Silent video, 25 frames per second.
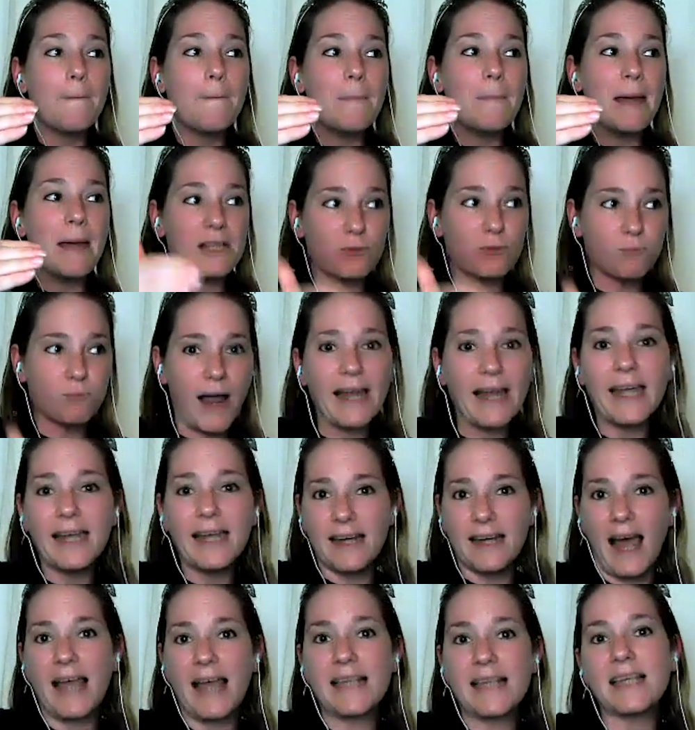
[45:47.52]
it's
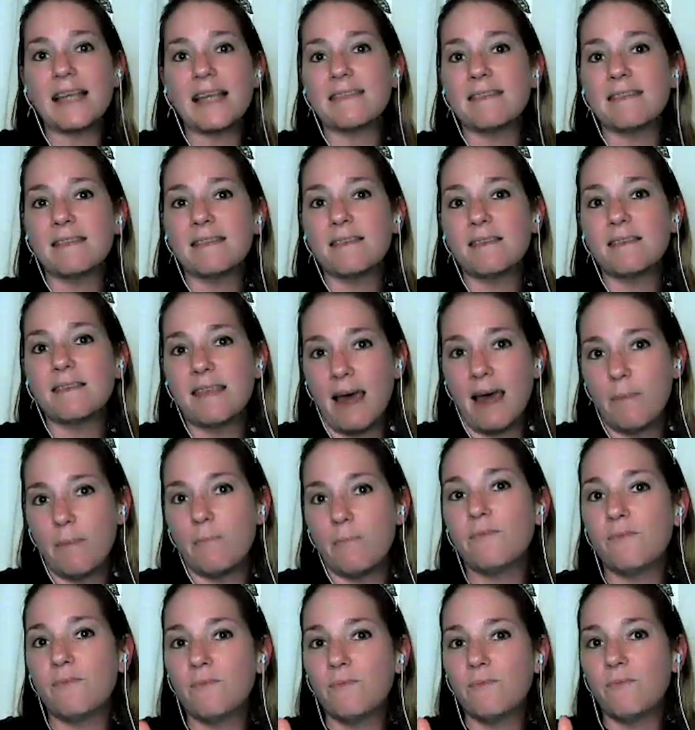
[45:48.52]
recognizing
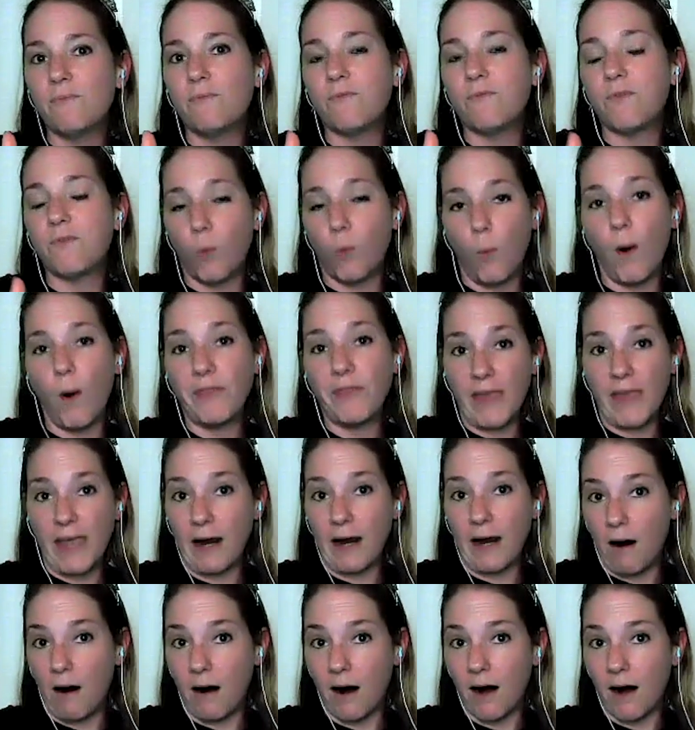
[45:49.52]
them for what they
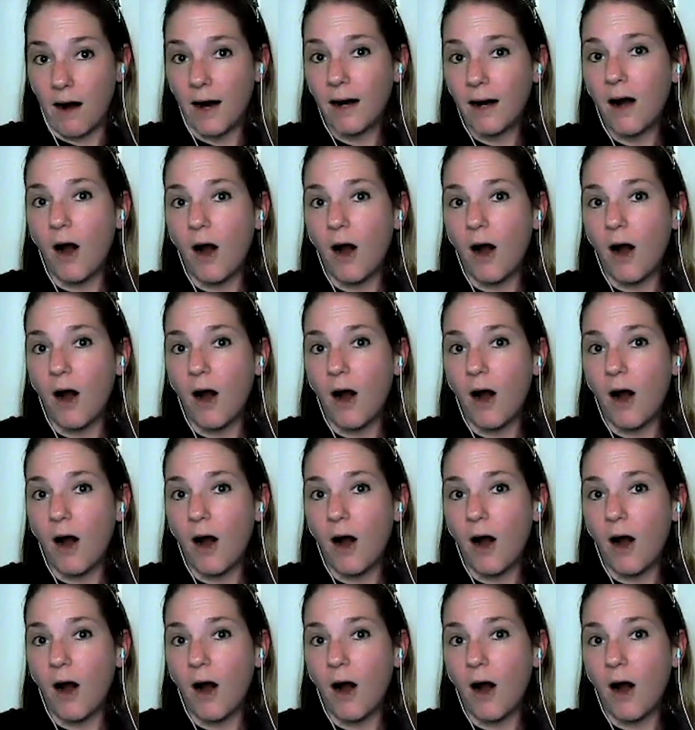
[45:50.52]
are,